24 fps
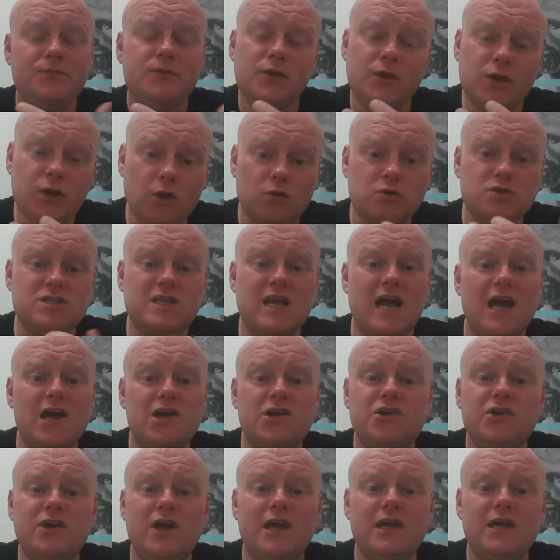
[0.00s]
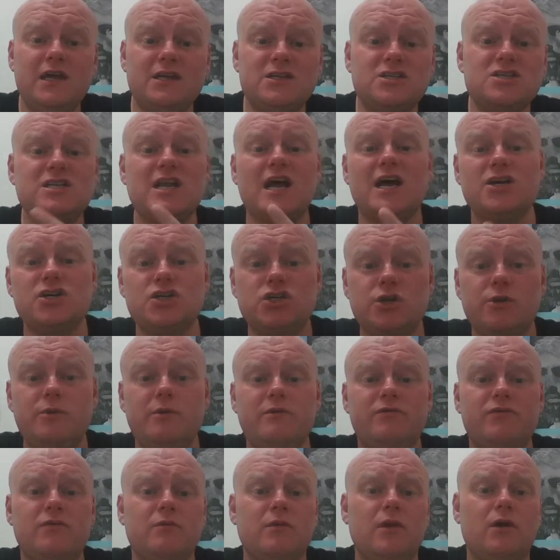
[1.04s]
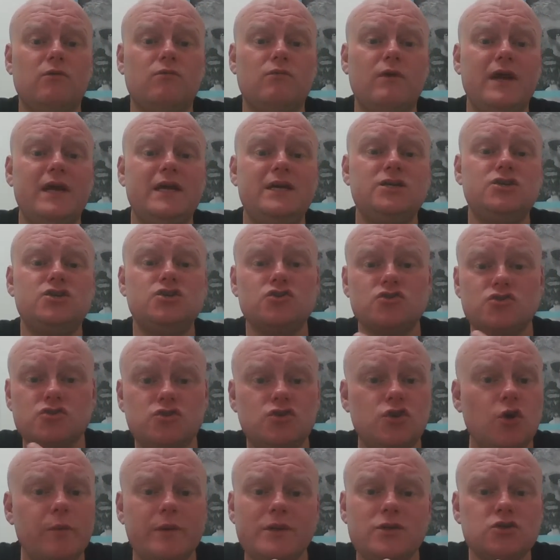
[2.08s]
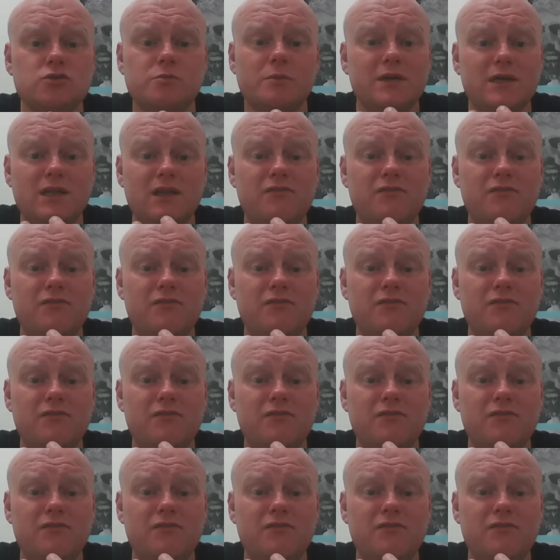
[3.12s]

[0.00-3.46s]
You know, start creating, start shooting from long range, just doing something